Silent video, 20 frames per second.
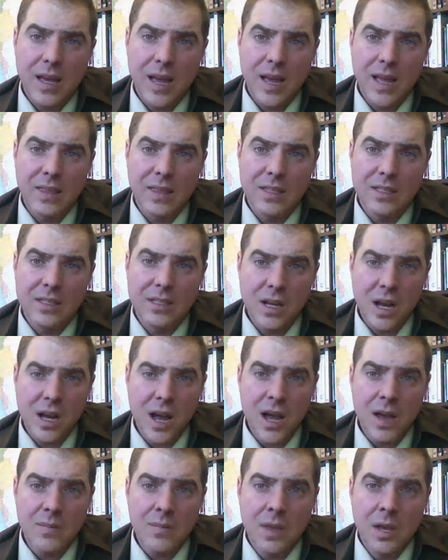At this
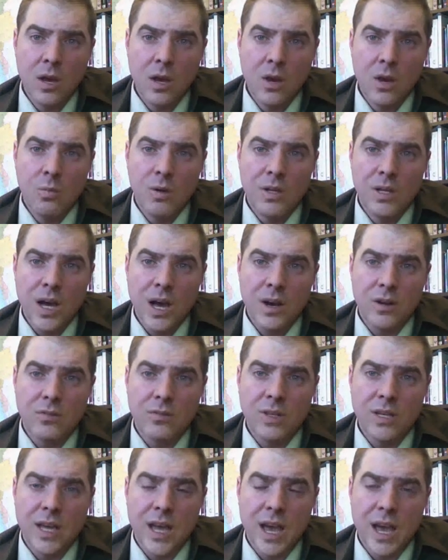time, we not
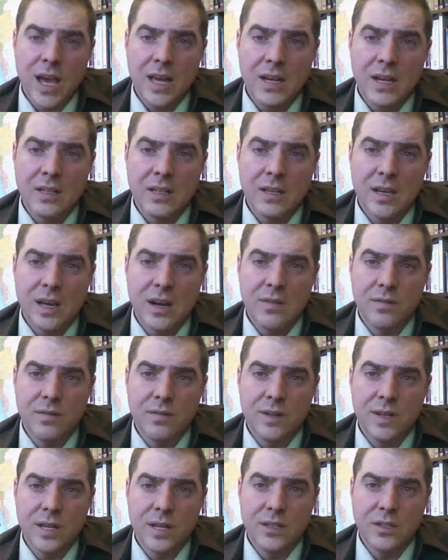only had kind of
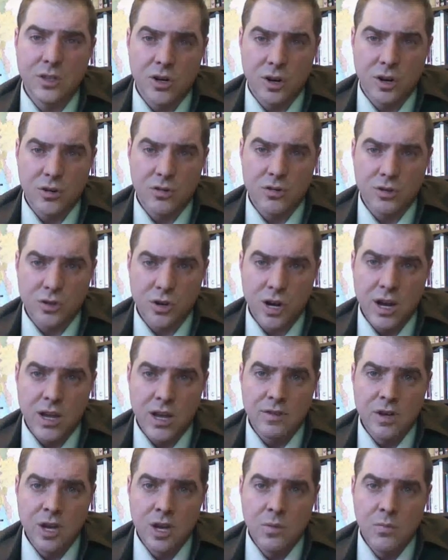internal strife,